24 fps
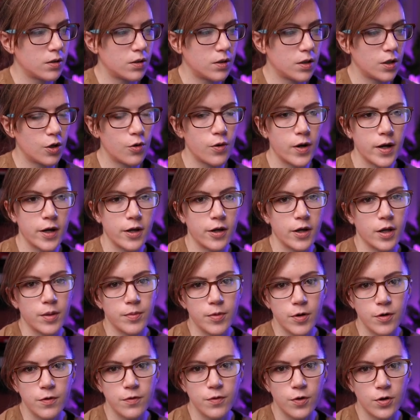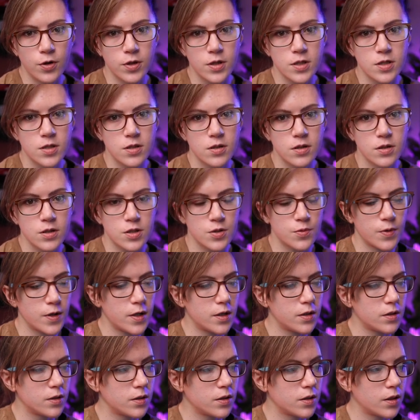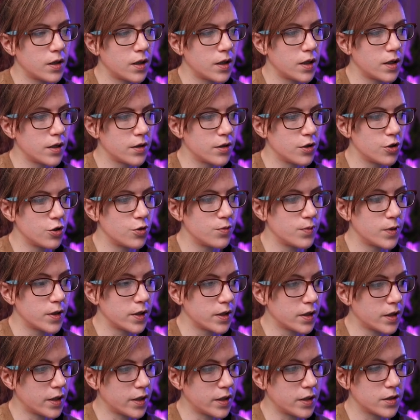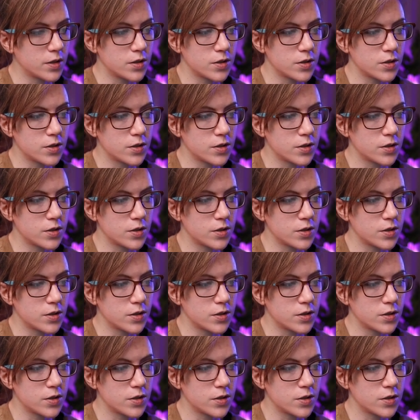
inquiring about fonts as well that you might like.